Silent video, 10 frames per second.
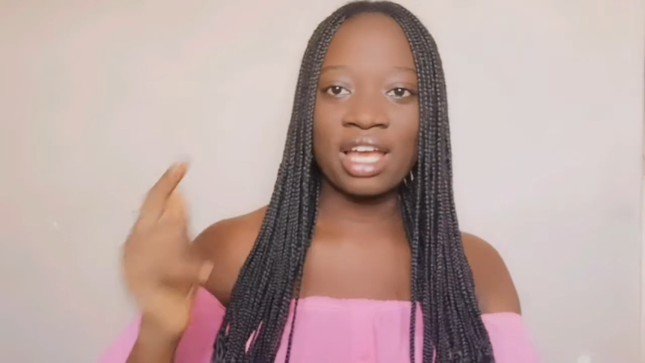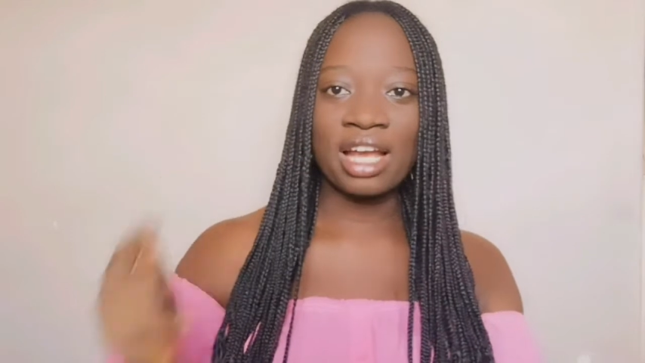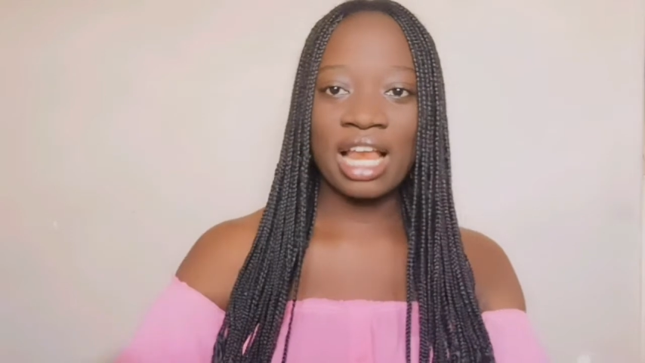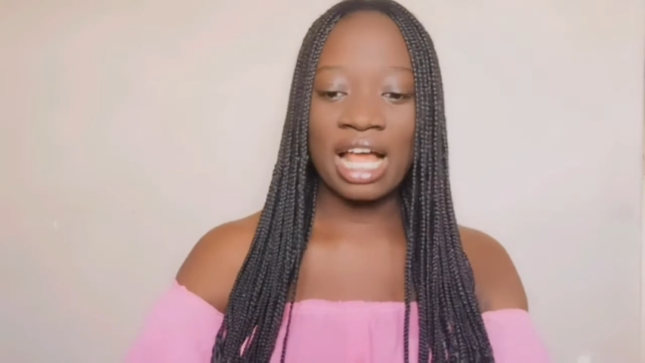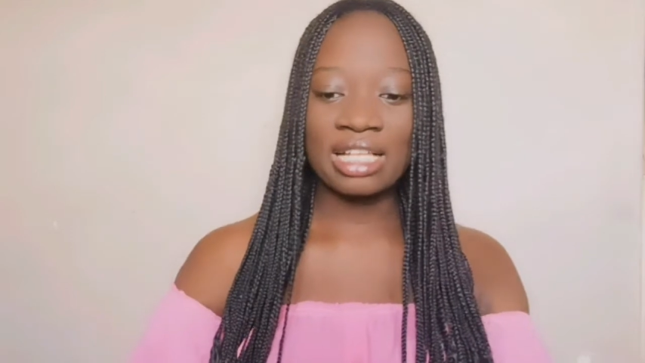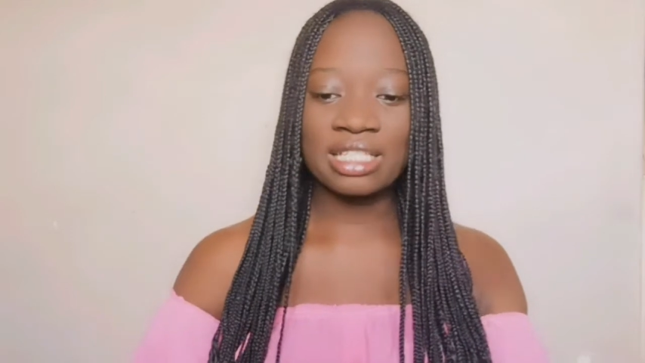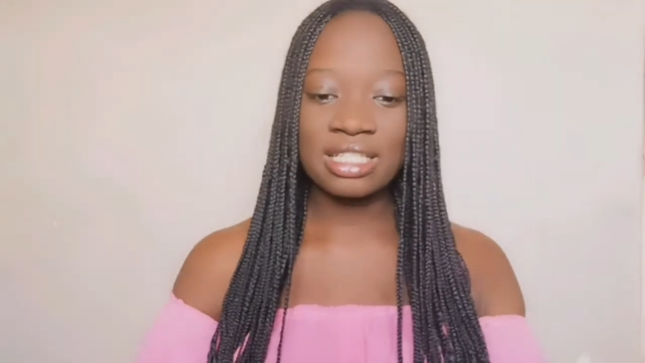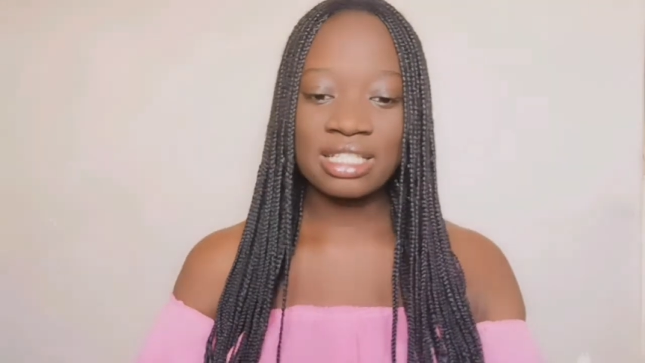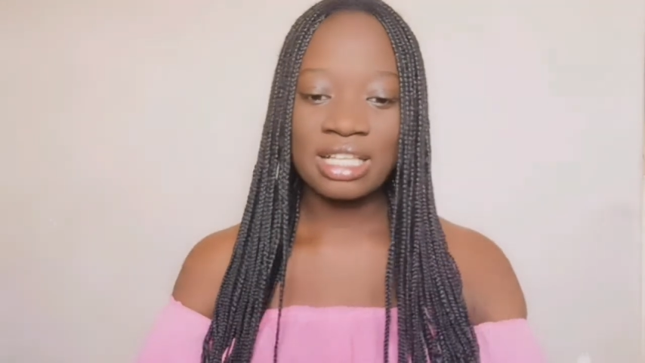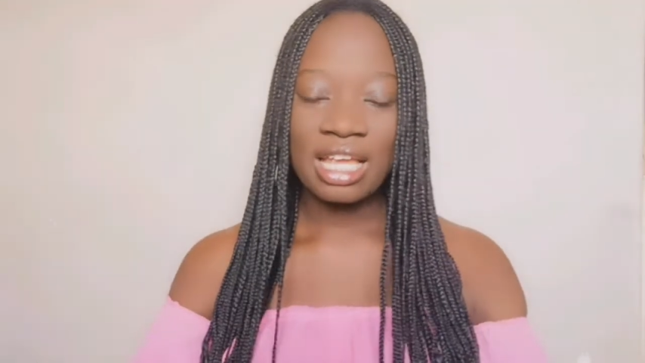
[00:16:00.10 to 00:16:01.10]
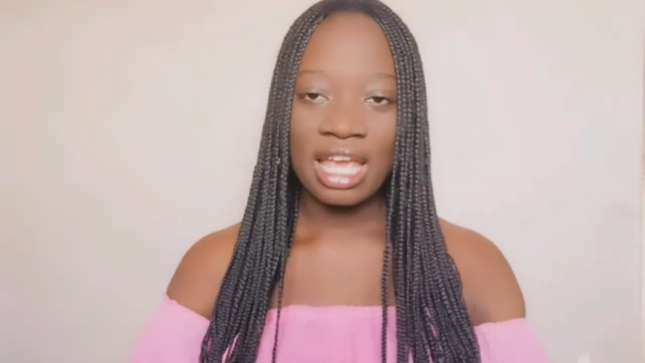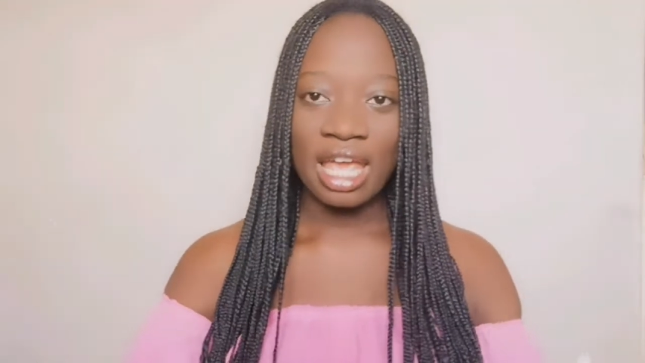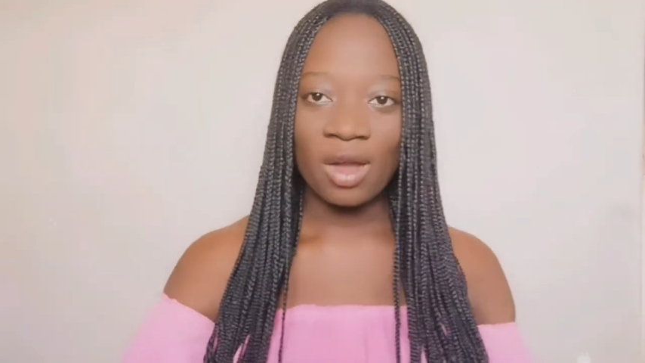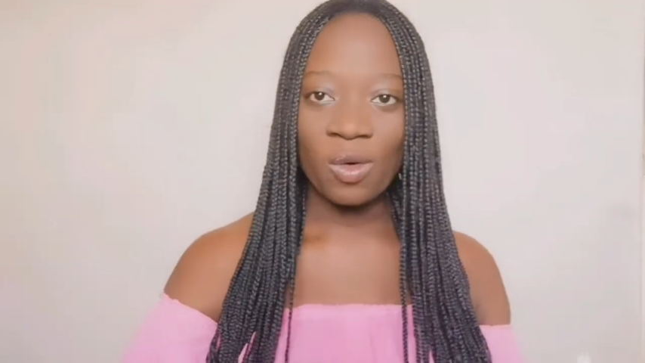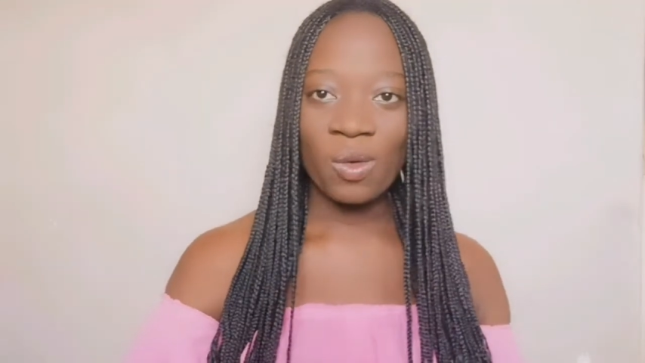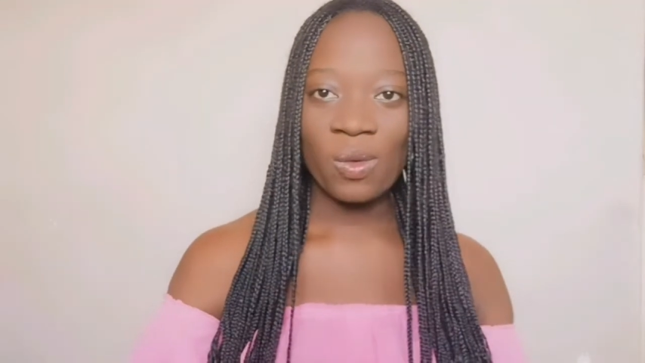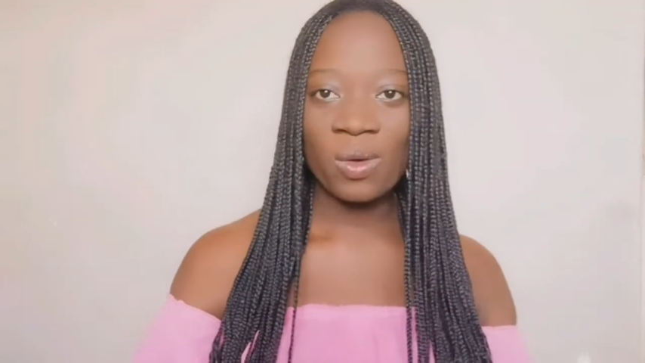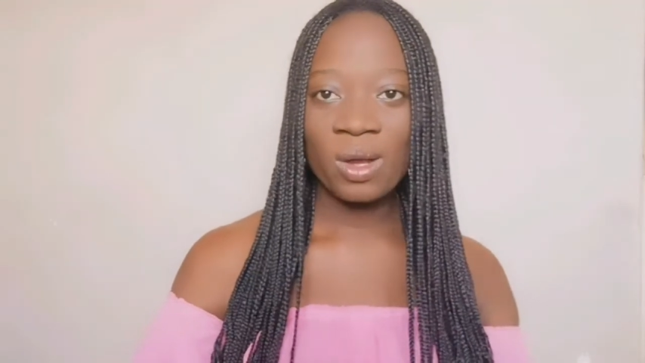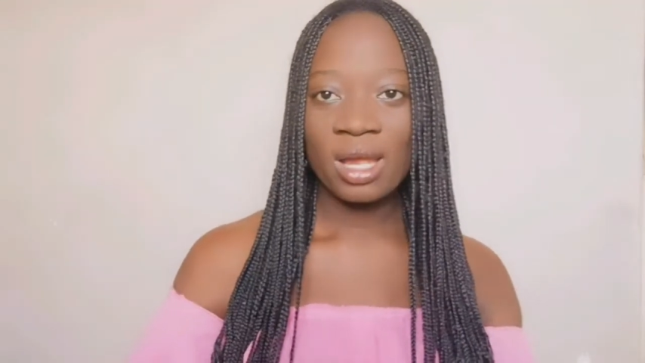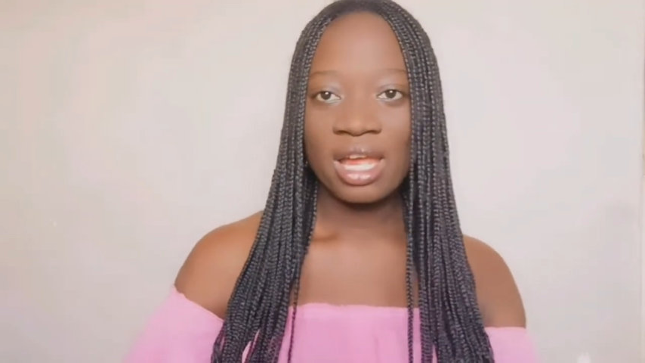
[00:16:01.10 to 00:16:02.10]
the class and go.
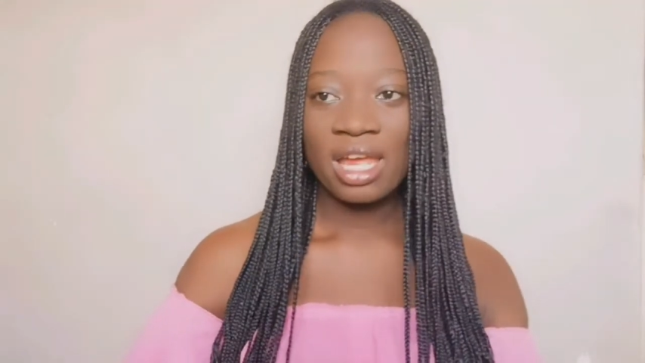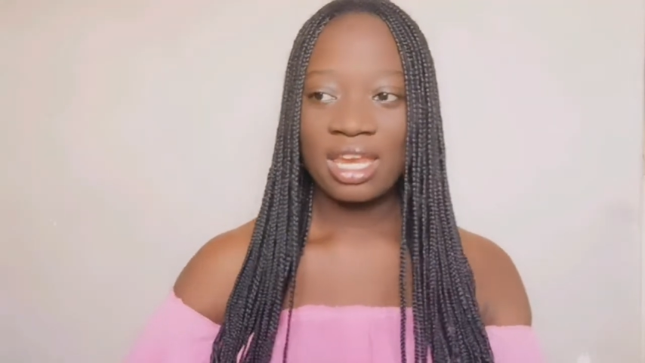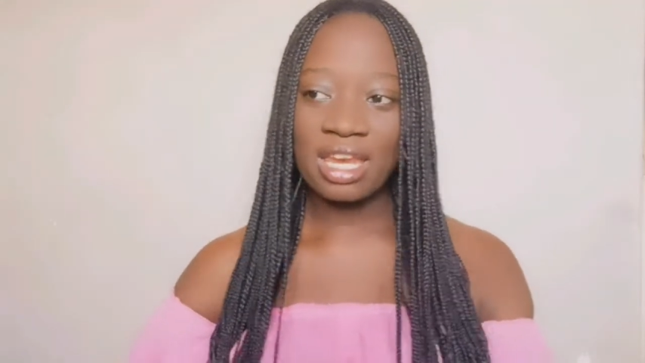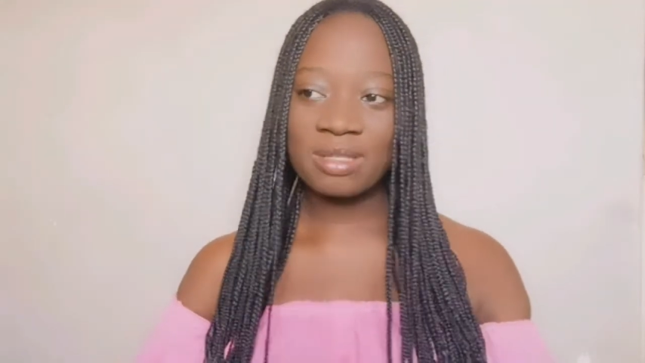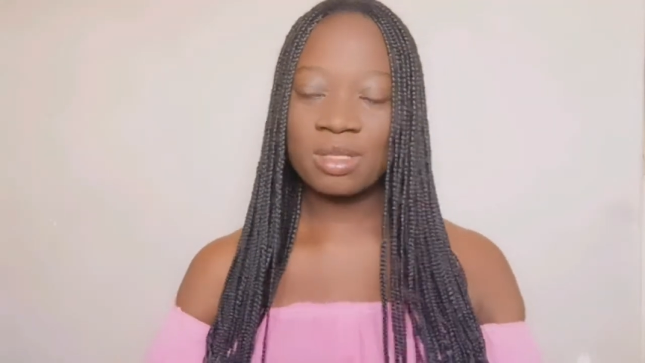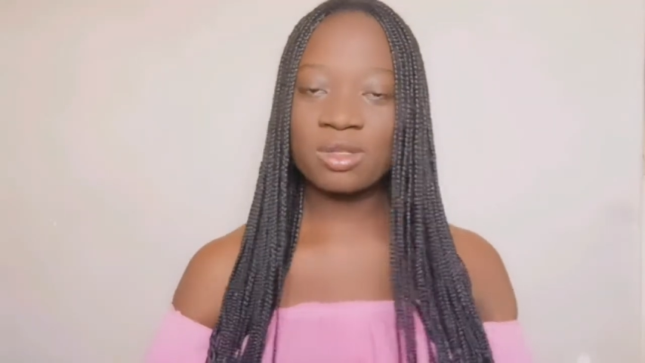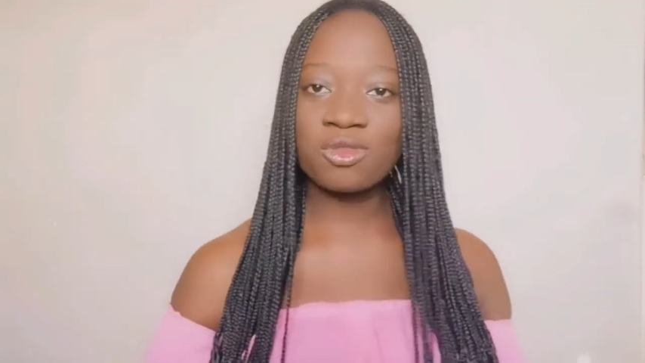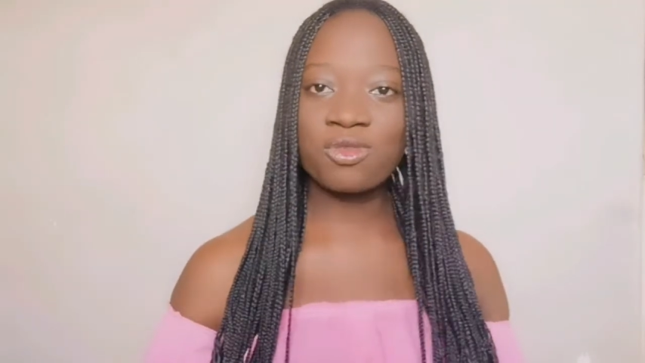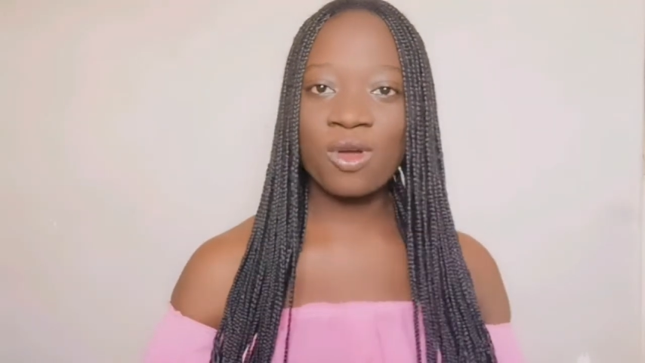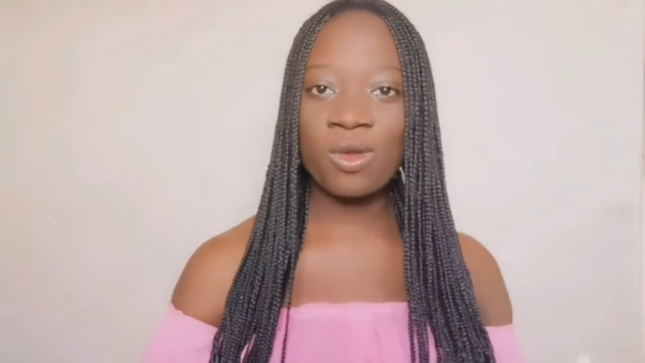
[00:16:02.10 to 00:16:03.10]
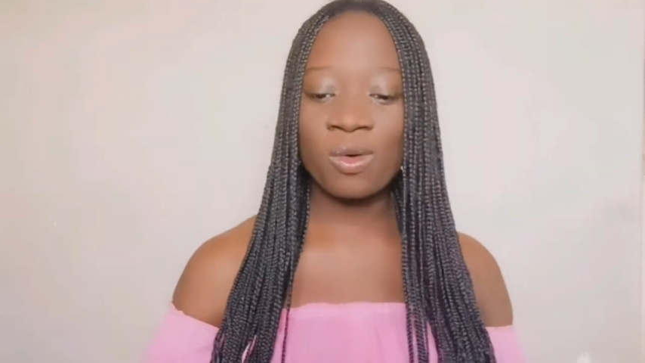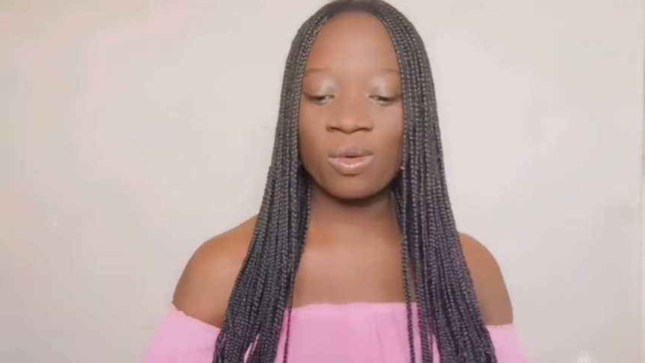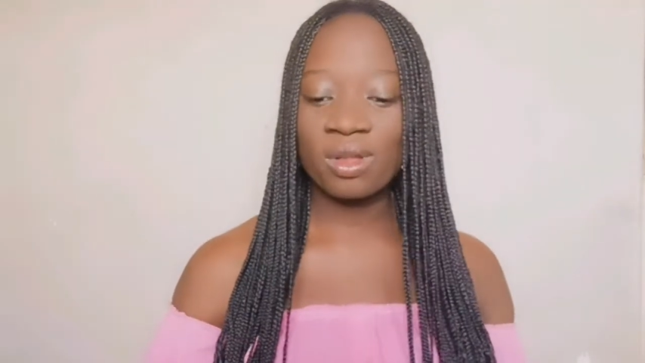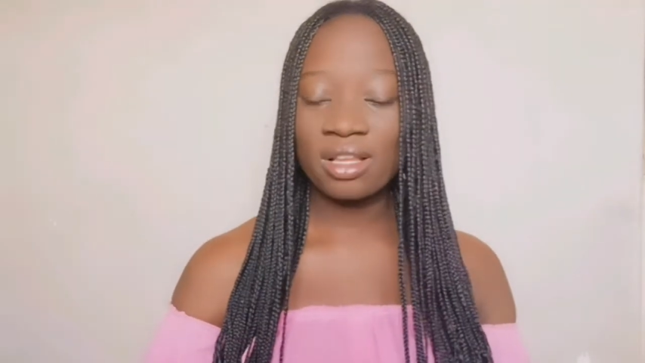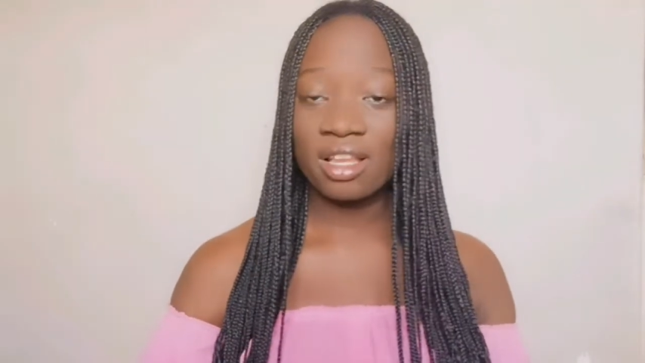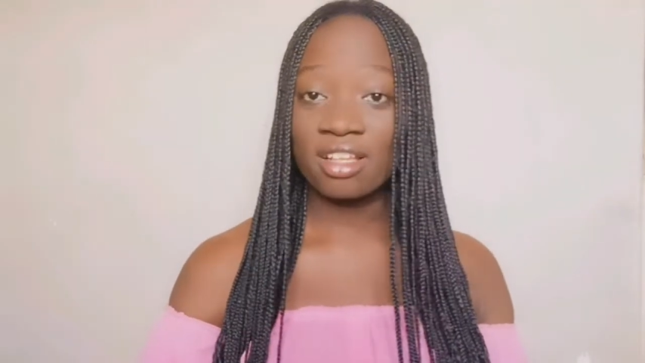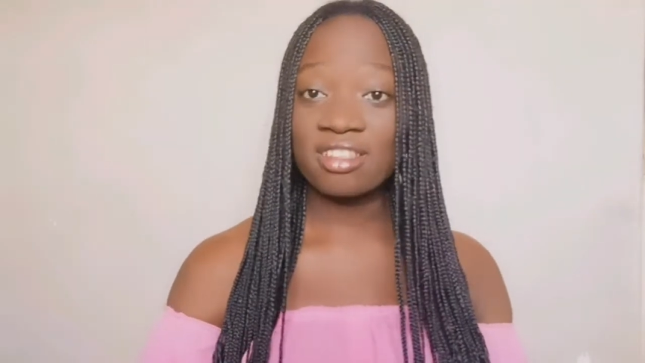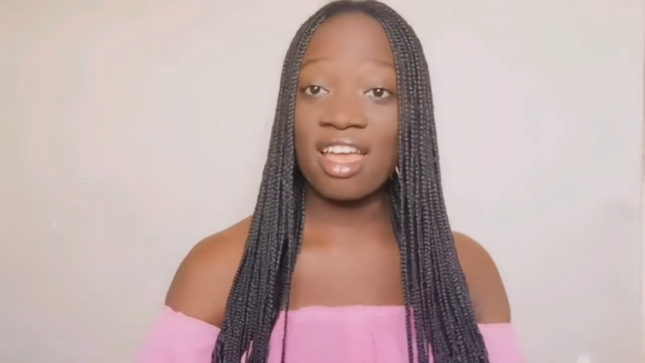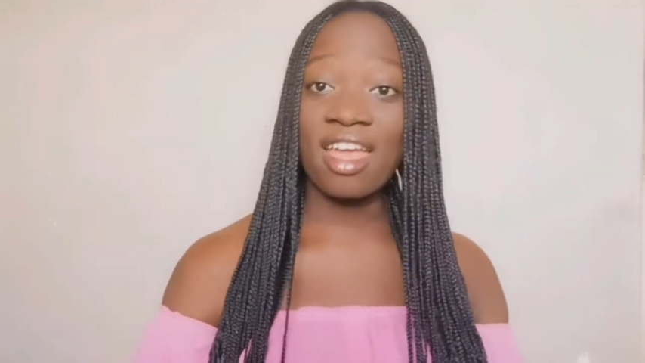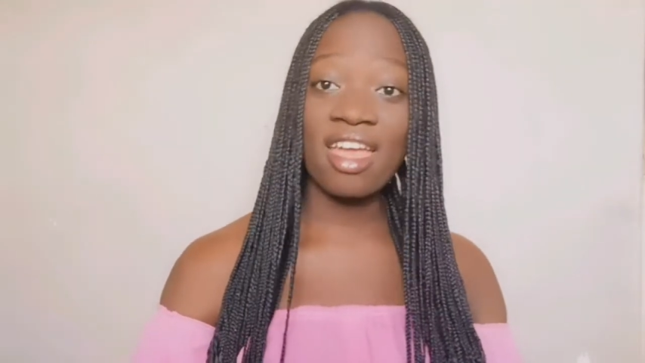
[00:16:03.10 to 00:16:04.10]
Then this person would follow. I
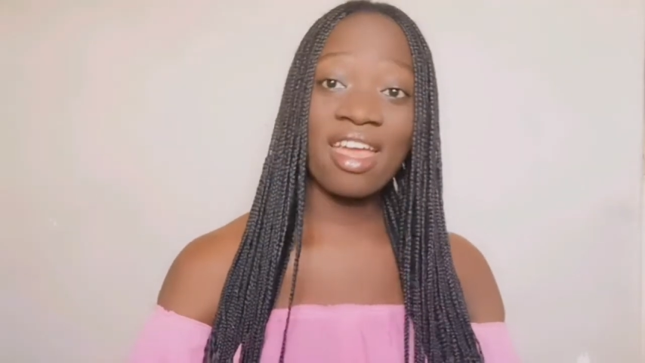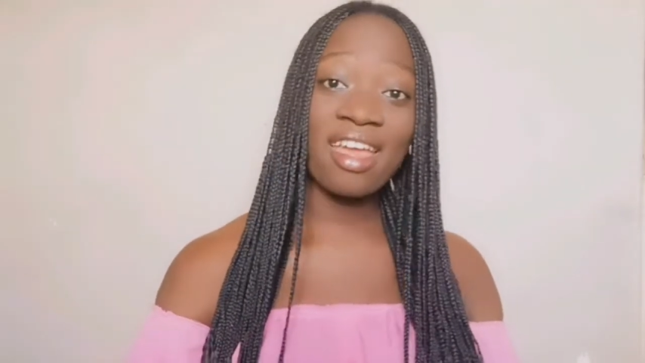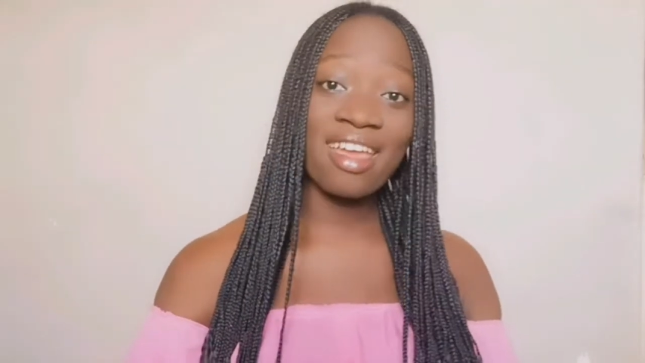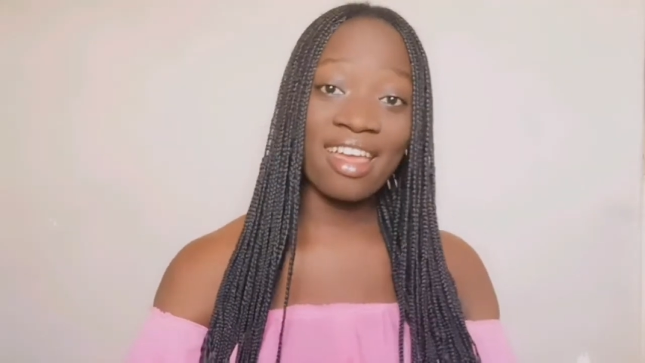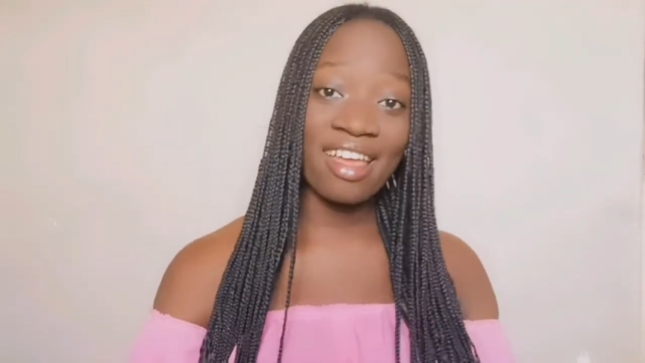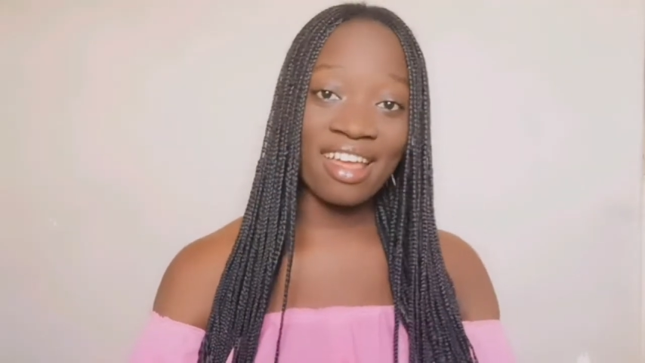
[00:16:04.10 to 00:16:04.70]
was like, hey.